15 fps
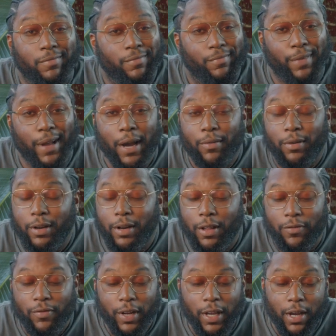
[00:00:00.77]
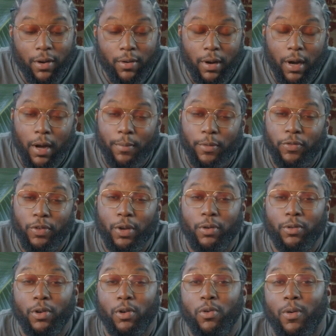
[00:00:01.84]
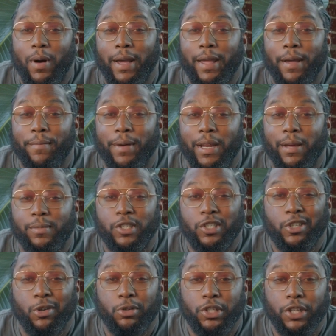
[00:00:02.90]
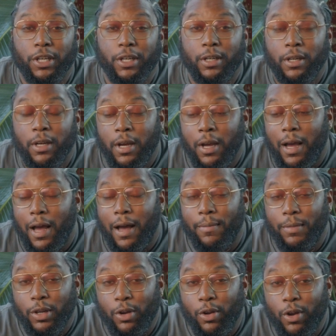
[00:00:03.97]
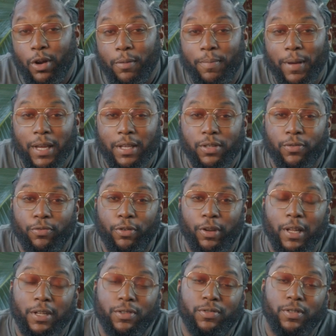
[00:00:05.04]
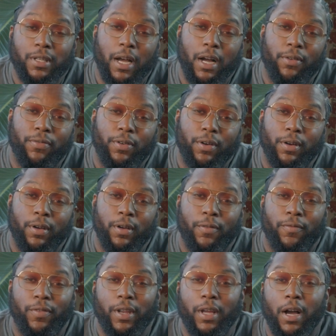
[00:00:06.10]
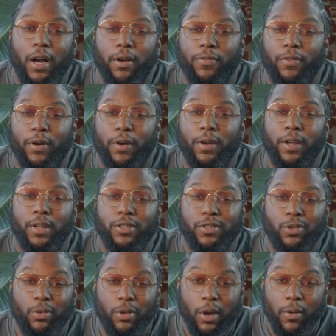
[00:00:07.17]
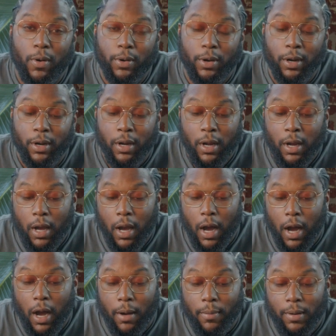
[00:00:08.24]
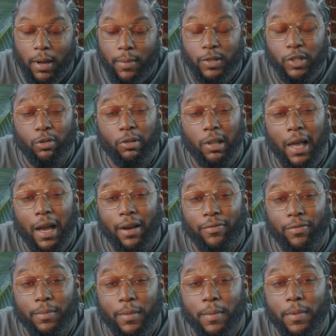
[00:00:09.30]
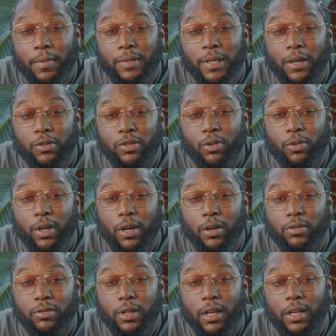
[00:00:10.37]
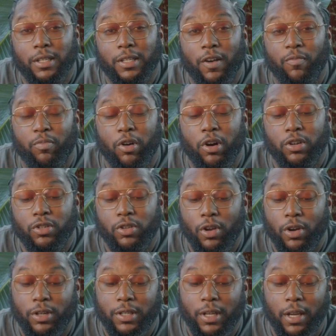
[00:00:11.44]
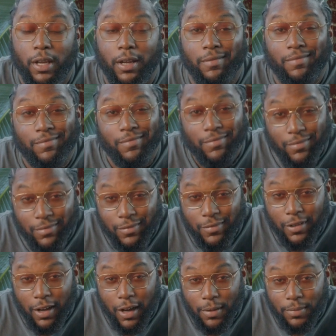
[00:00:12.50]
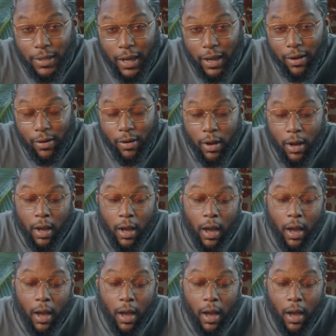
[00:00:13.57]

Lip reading: Back with another video. If you don't know who I am, my name is Joe Chea. I'm a New York-based freelance photographer, videographer, and studio owner. Coming to you live from Come Uptown Studios in the South Bronx, New York City, uptown.